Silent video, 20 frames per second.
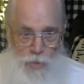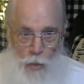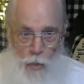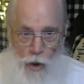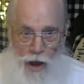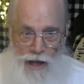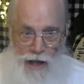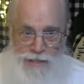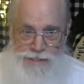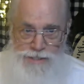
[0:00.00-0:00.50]

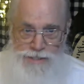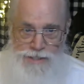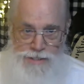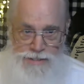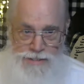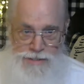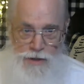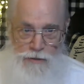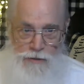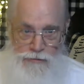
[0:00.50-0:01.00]
watched
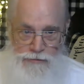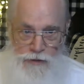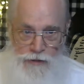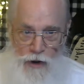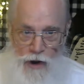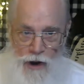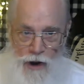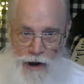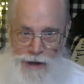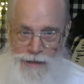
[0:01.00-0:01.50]
so
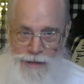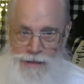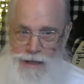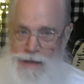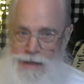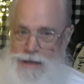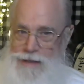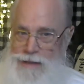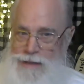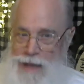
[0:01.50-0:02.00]
far.
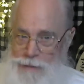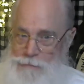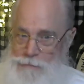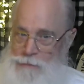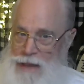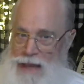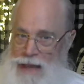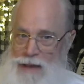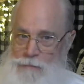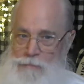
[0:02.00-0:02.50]
That
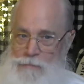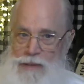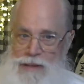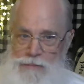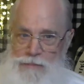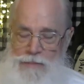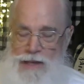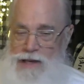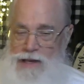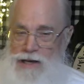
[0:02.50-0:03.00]
may have
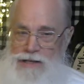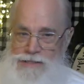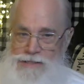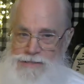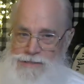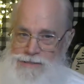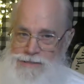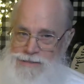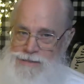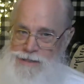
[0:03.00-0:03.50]
been
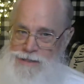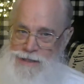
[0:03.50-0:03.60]
because